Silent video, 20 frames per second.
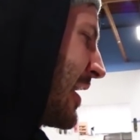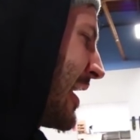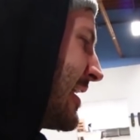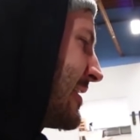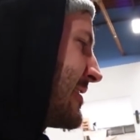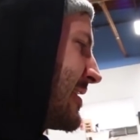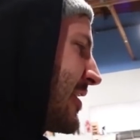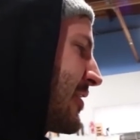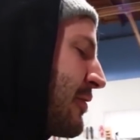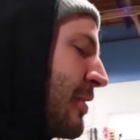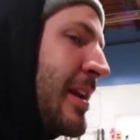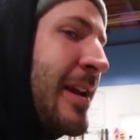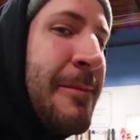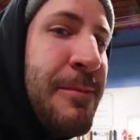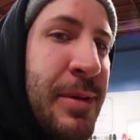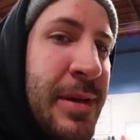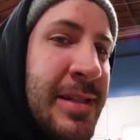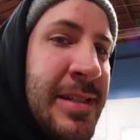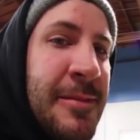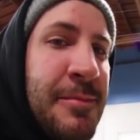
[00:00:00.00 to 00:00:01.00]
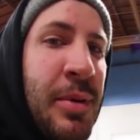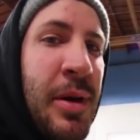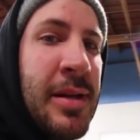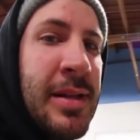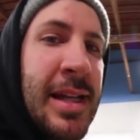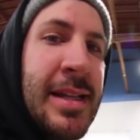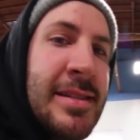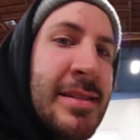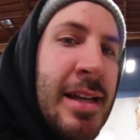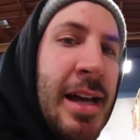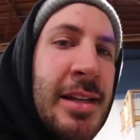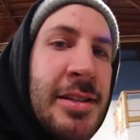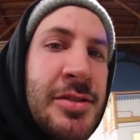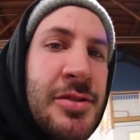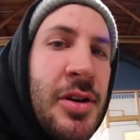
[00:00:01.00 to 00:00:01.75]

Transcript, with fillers: It's the three D printed part that's not